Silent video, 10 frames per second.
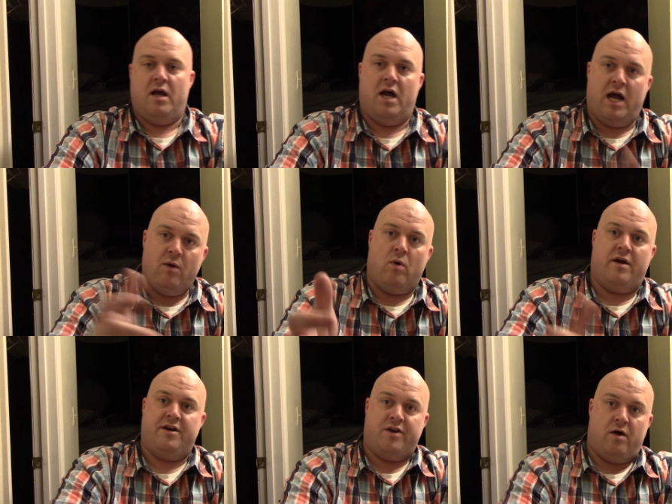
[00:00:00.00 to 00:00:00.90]
I
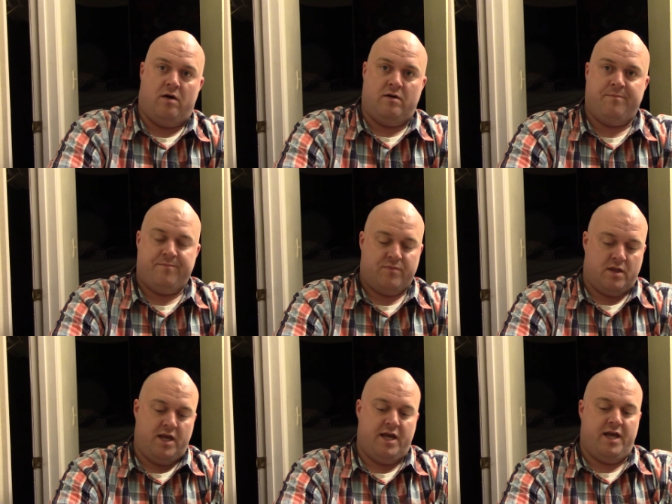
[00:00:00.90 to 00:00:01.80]
want a doll.
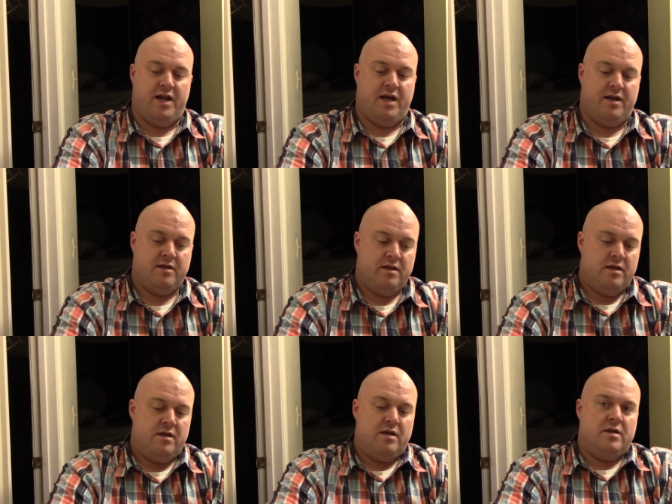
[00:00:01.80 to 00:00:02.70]
And
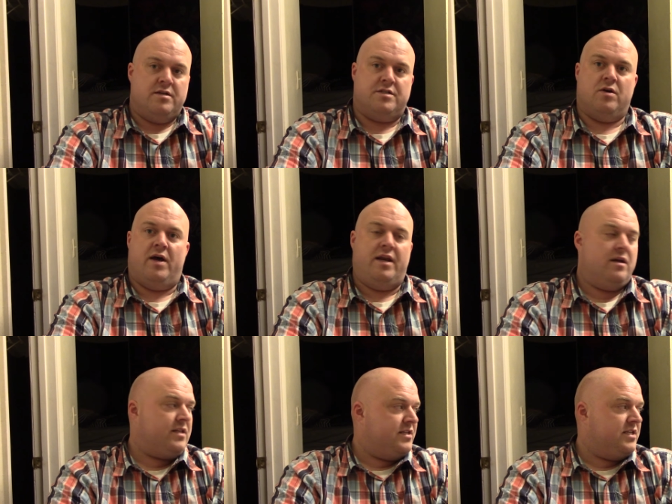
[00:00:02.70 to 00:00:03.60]
so I
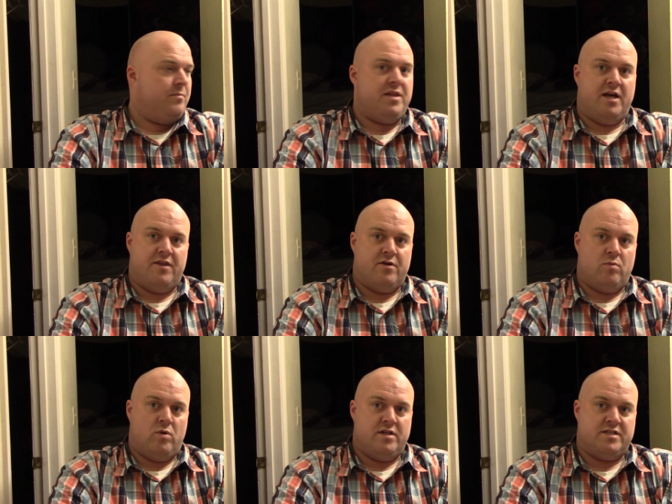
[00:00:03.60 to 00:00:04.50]
looked at some of the other
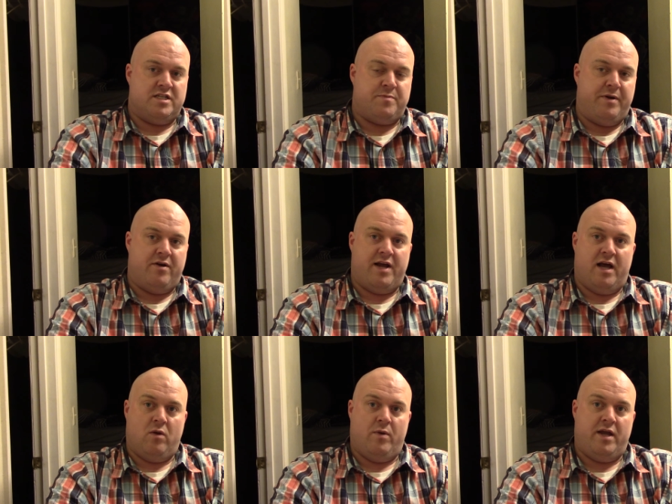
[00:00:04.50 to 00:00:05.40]
ones at Spirit
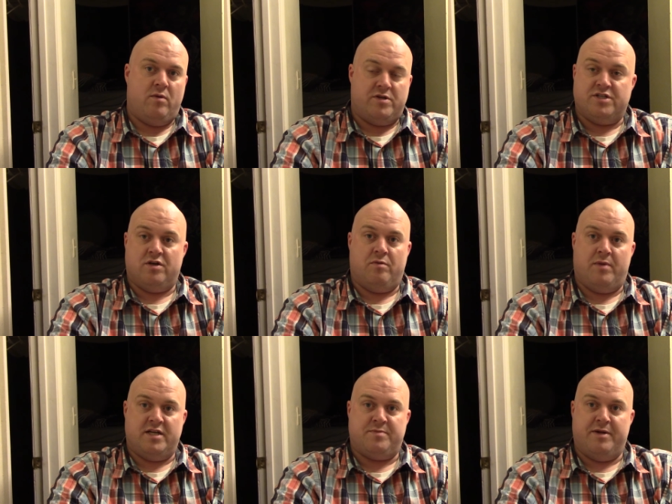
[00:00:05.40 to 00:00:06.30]
Halloween, which is owned
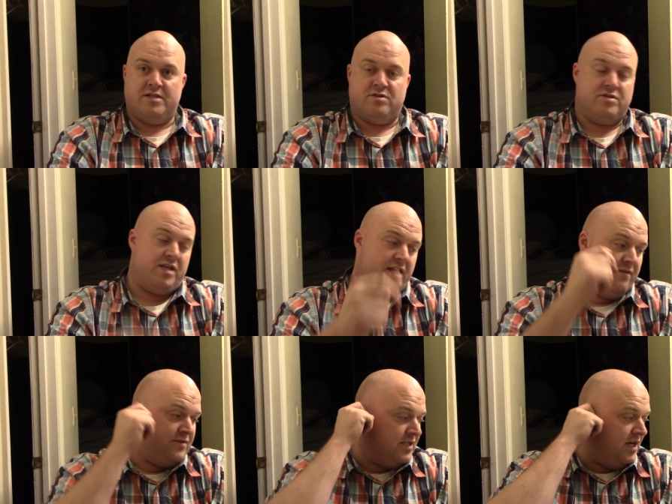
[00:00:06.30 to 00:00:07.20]
by Spencer's Gifts.